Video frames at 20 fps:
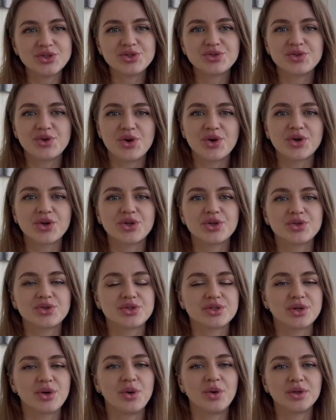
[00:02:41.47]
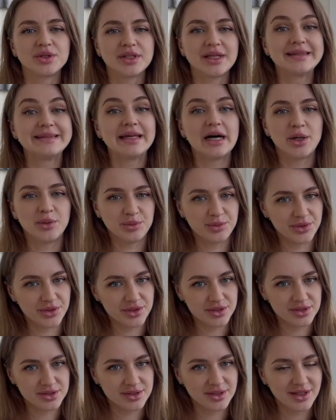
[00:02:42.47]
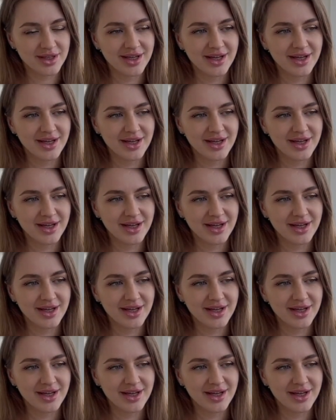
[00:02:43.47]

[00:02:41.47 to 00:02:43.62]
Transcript: focus on numbers.